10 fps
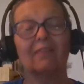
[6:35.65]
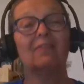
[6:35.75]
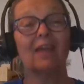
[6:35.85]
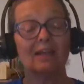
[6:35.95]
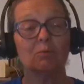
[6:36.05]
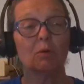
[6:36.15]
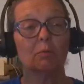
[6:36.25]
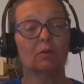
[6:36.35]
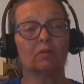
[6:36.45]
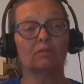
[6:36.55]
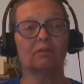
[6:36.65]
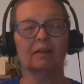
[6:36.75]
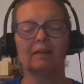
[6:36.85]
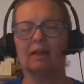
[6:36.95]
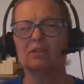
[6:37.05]
And that's where we're going to
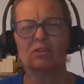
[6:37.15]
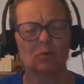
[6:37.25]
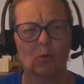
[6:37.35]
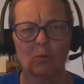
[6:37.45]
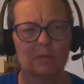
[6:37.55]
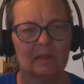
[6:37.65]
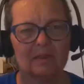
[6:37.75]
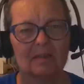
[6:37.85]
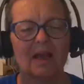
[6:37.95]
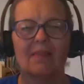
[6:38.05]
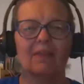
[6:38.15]
find that soul peace.